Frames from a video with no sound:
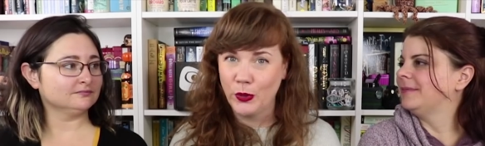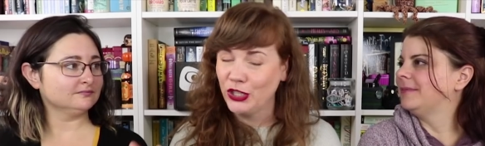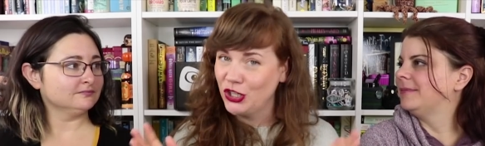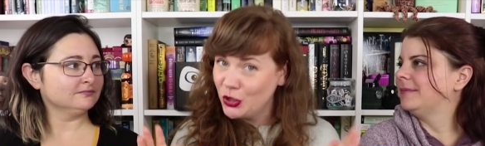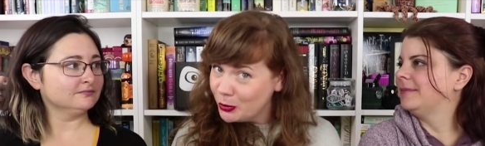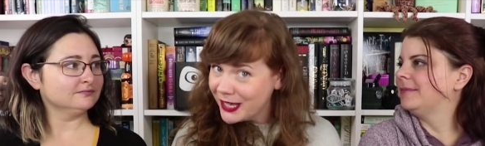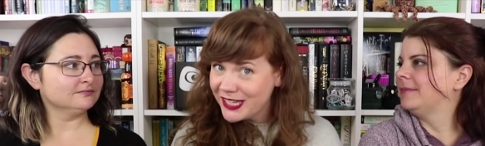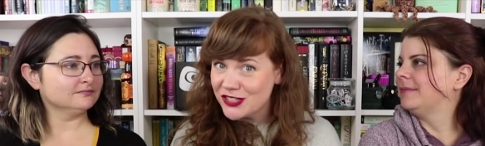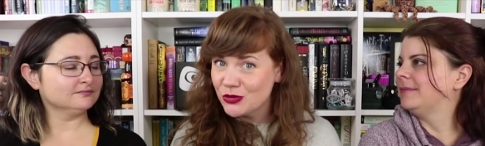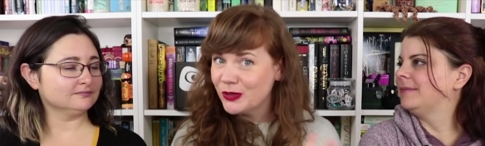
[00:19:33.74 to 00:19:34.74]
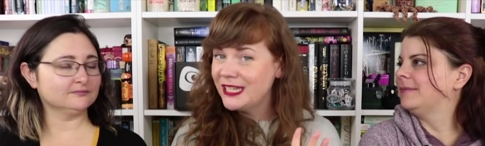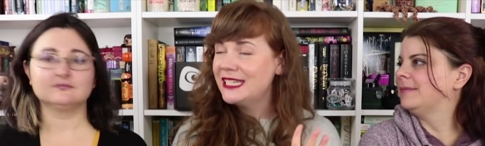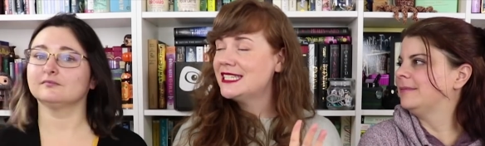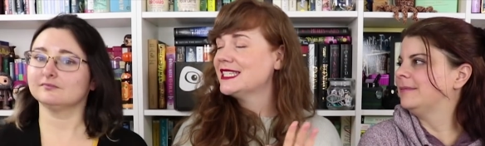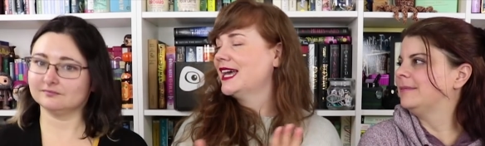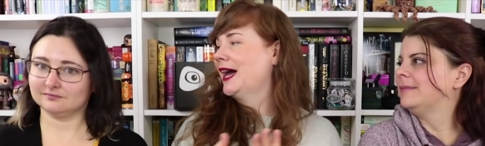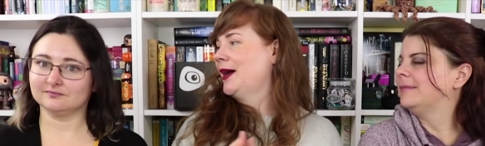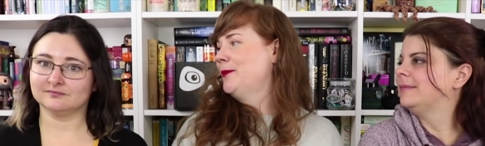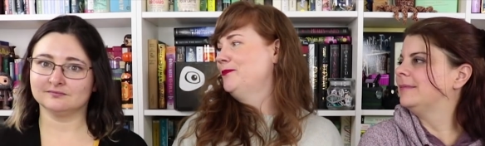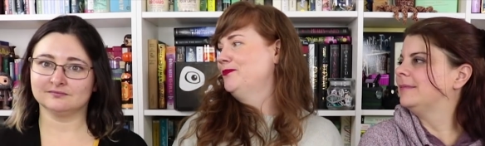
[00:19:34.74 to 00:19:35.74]
Speaker 1: what you plan to read.
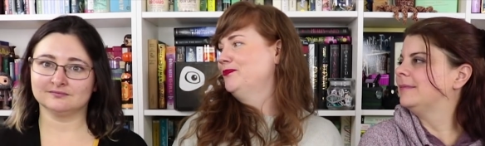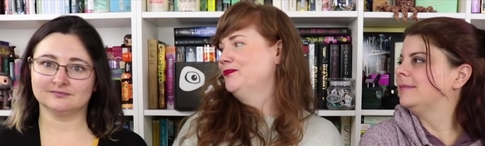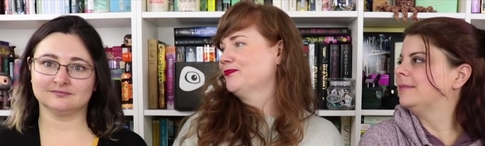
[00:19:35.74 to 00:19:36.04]
Um,